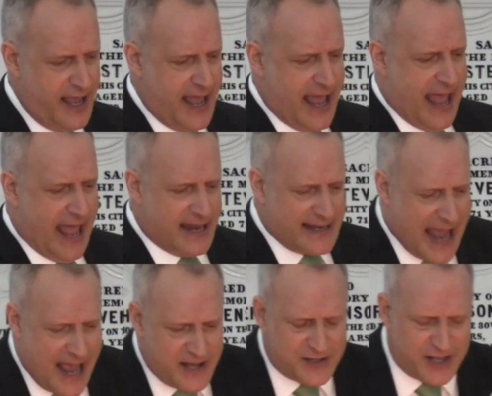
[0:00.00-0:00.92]
And
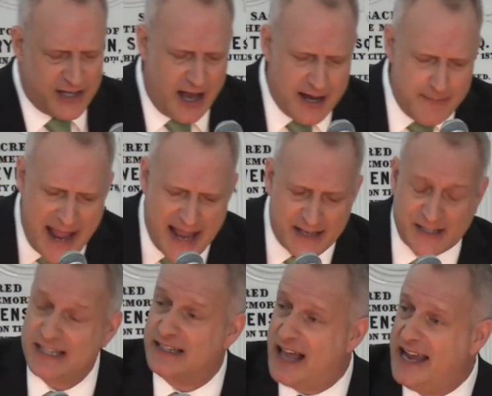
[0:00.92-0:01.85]
as the young
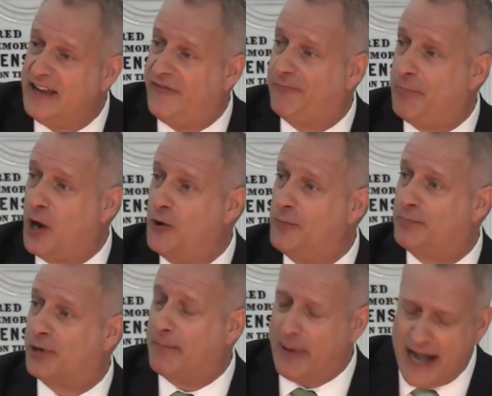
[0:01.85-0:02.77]
man's lifeboat
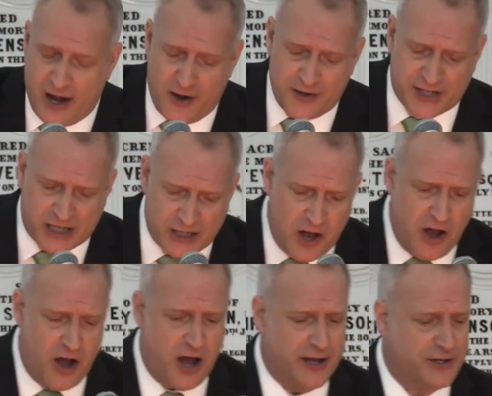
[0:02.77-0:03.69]
prepared to
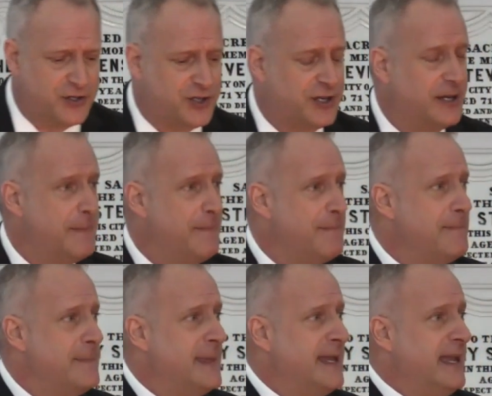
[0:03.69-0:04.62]
launch,
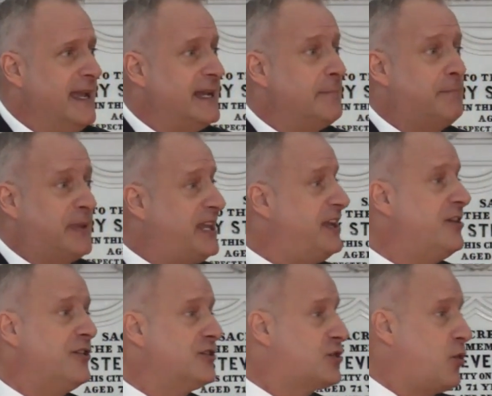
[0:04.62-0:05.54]
it
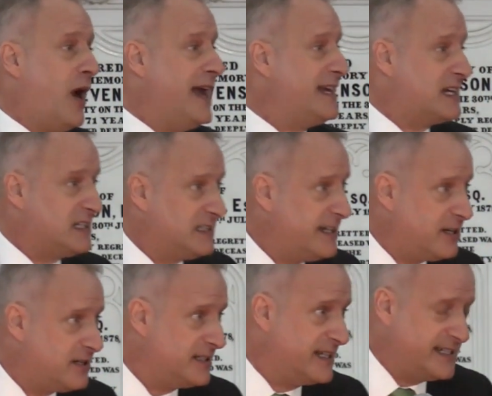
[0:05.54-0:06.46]
appeared quite
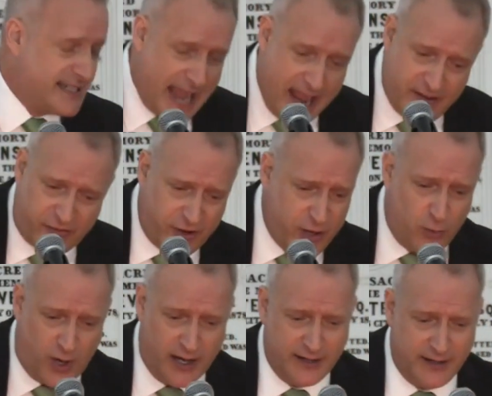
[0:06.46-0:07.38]
clearly to
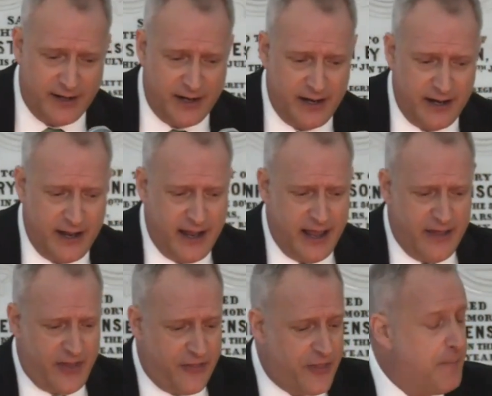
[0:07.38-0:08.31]
everyone
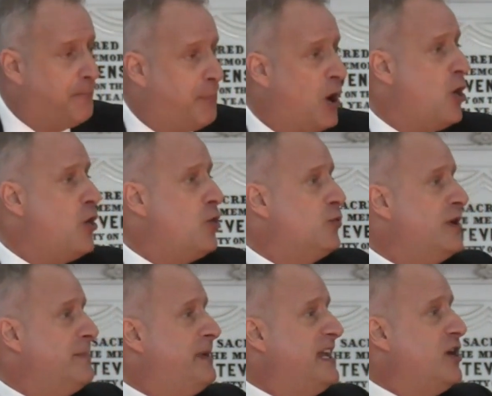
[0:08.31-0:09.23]
that the boat
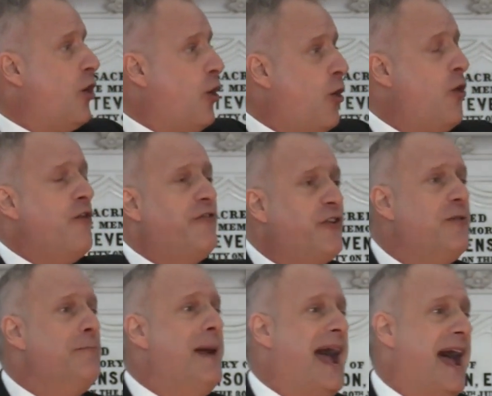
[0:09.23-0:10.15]
would be
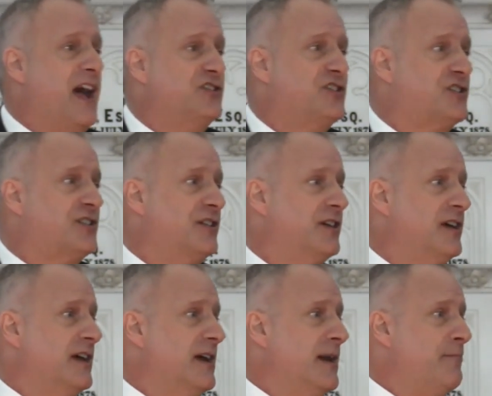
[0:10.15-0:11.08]
overmatched
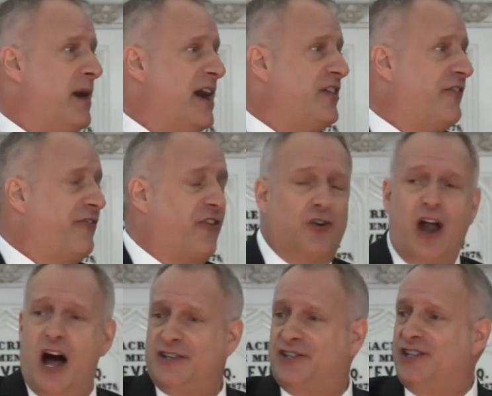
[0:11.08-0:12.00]
by the
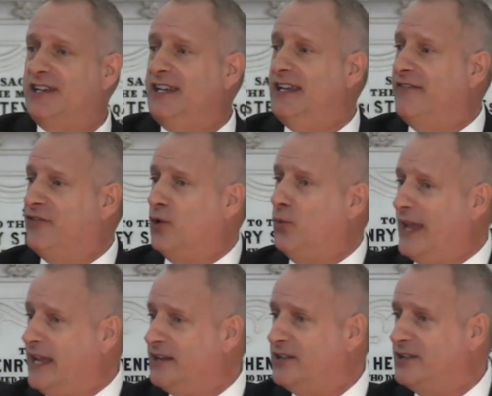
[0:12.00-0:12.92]
ferocity of the
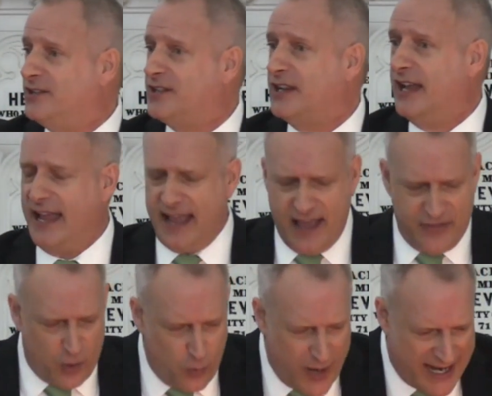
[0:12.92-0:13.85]
wind and
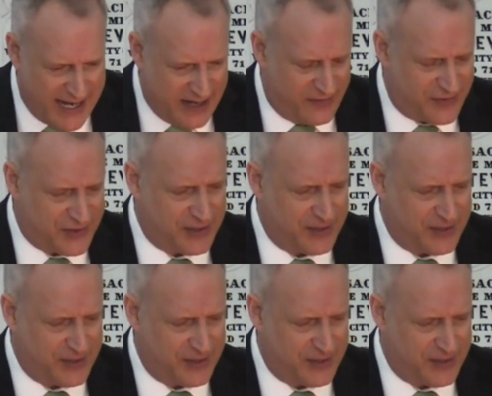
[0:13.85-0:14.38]
the waves.